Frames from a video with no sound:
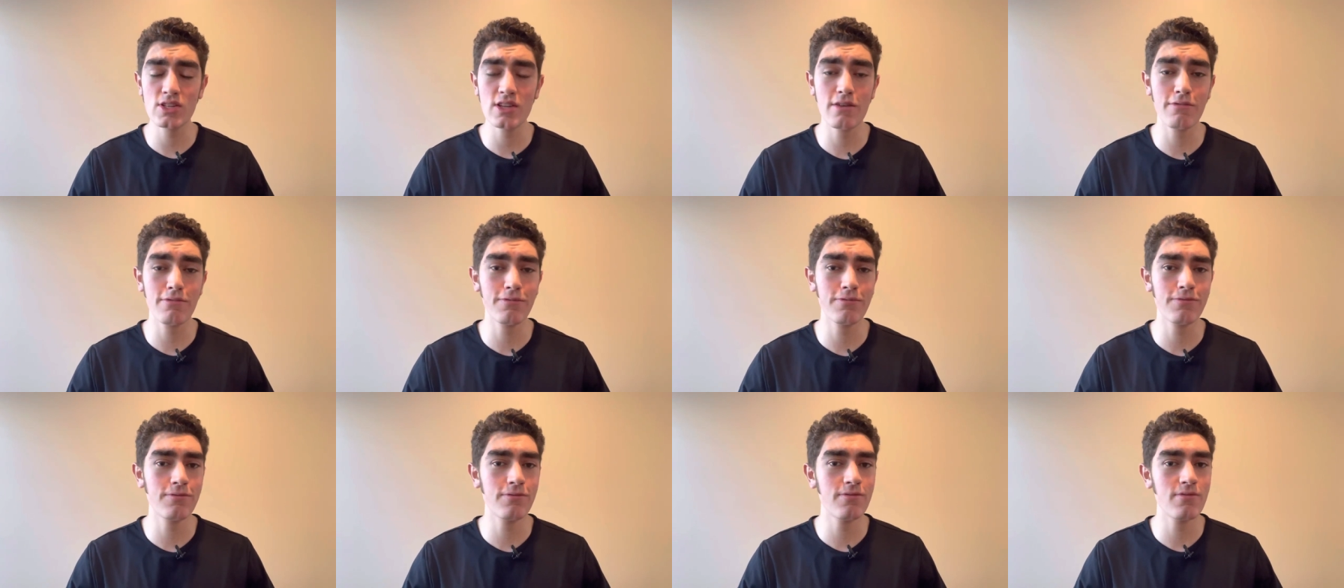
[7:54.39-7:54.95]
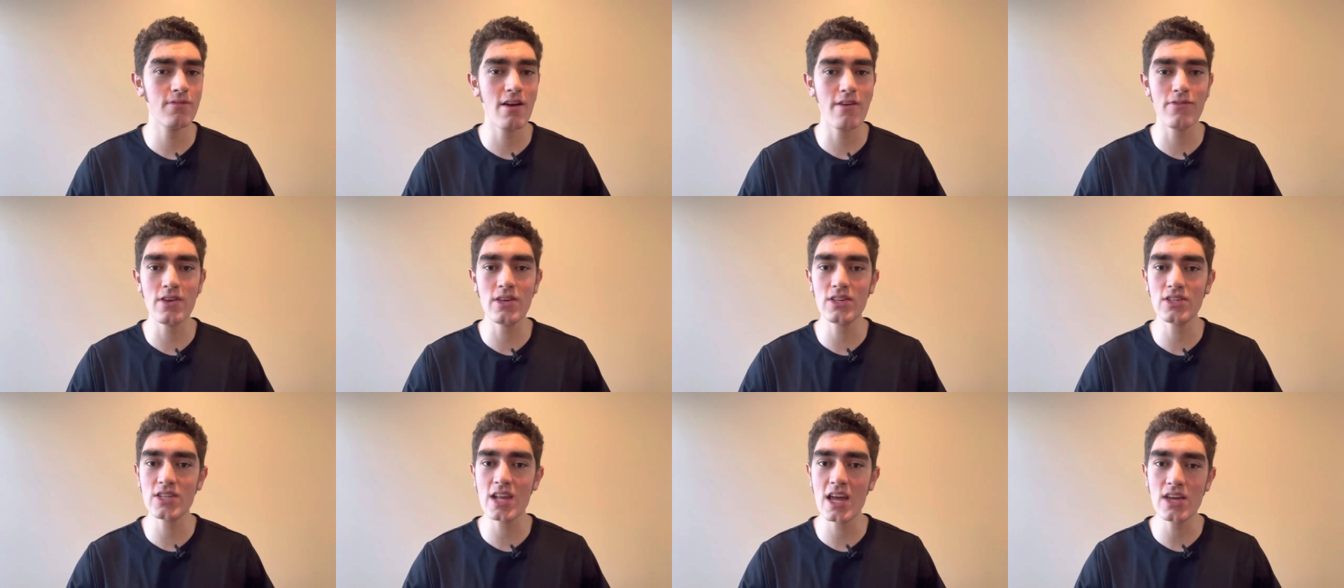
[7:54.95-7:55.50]
if if
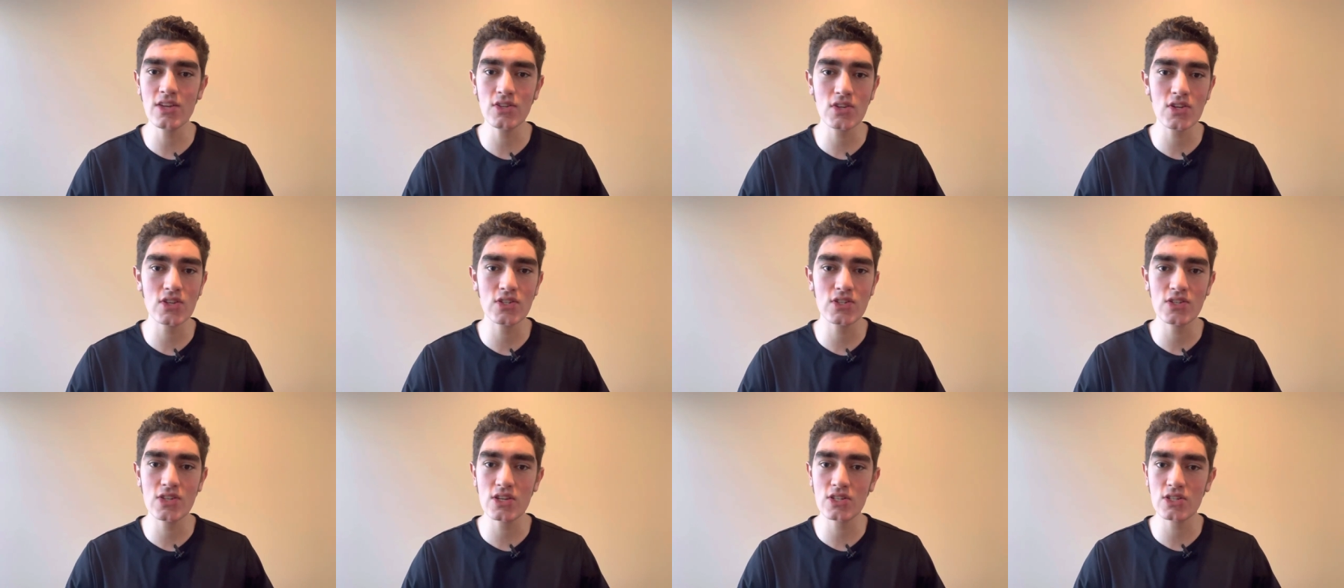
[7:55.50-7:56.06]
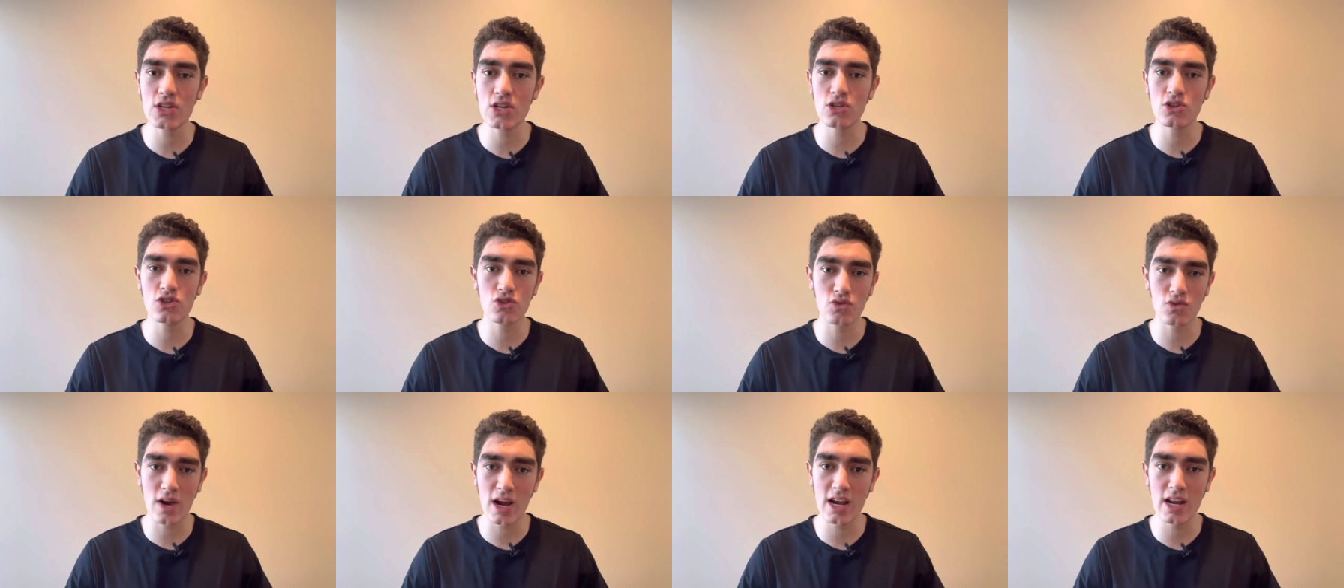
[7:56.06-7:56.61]
he stays consistent
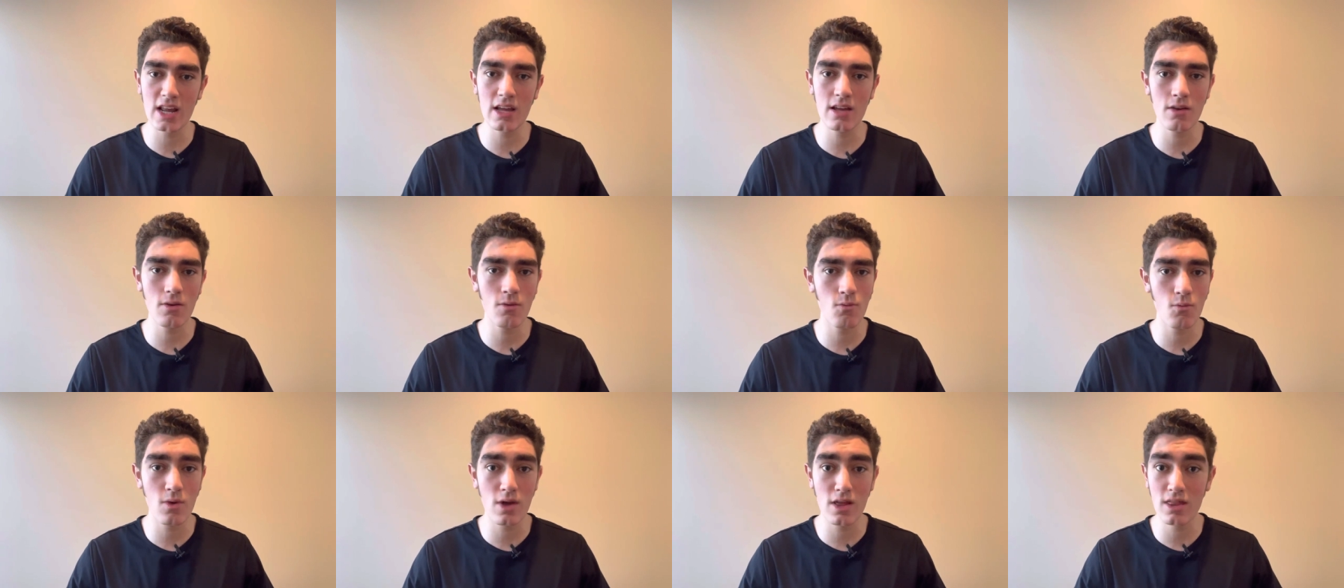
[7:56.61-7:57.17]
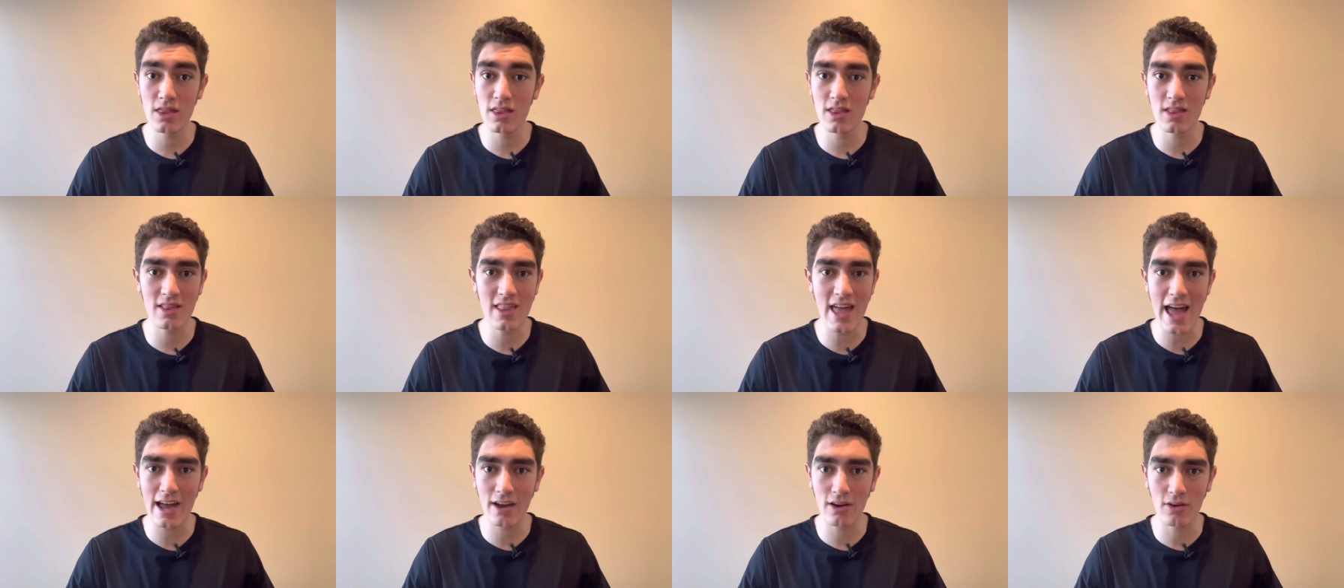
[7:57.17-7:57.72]
training with
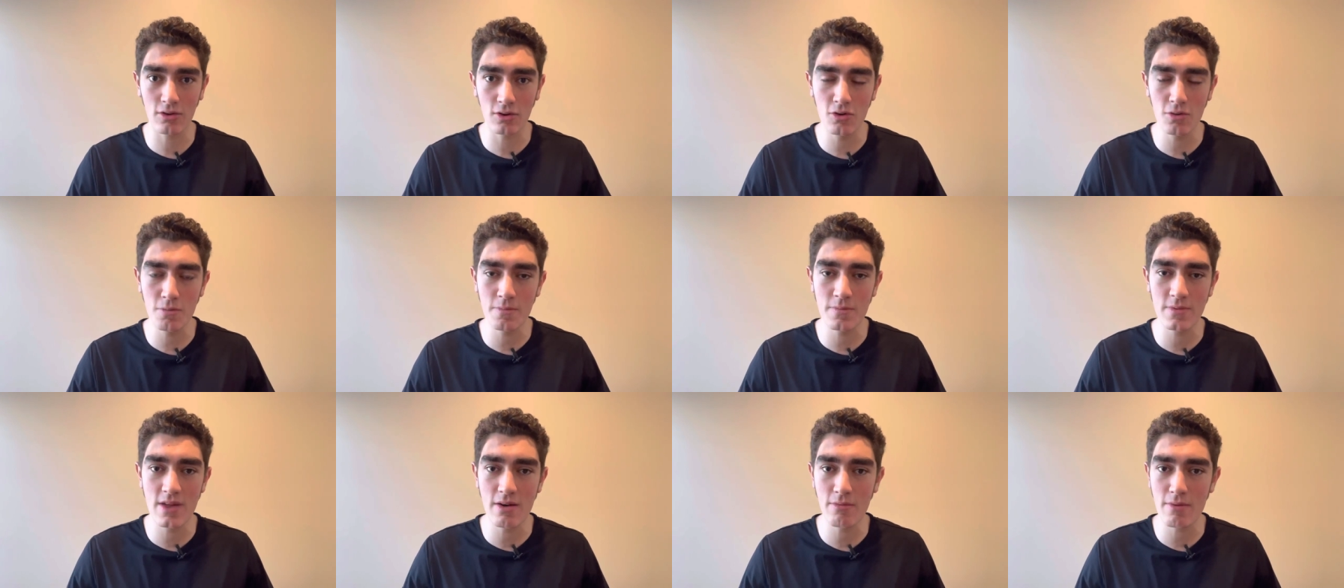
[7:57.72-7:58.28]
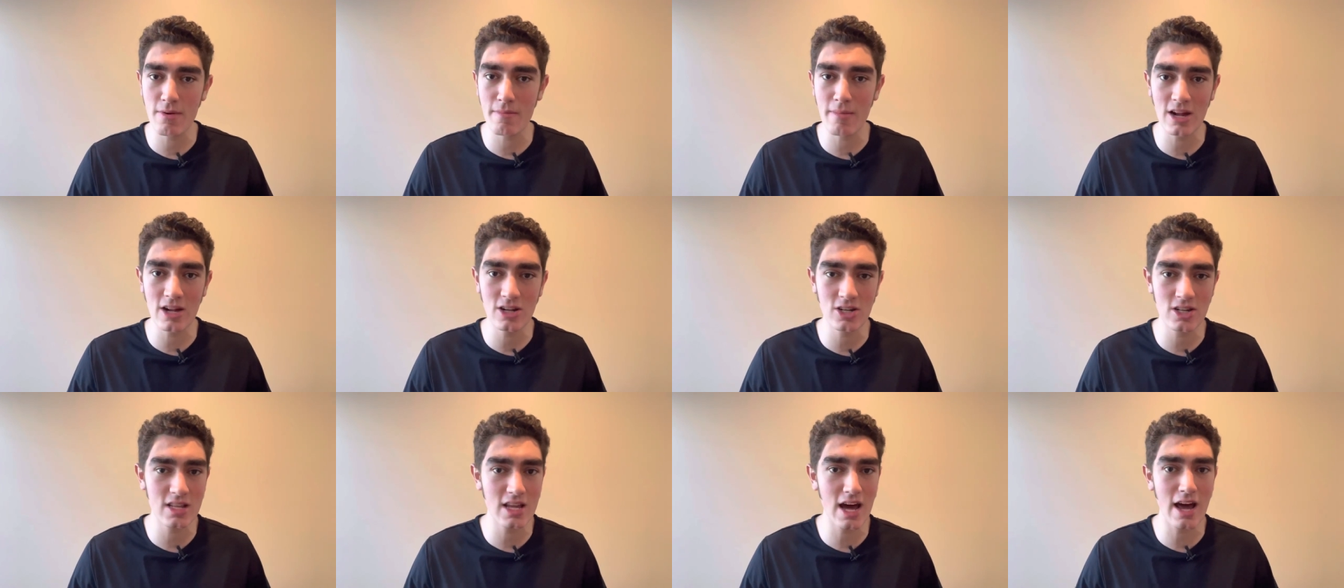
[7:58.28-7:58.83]
that group that we mentioned,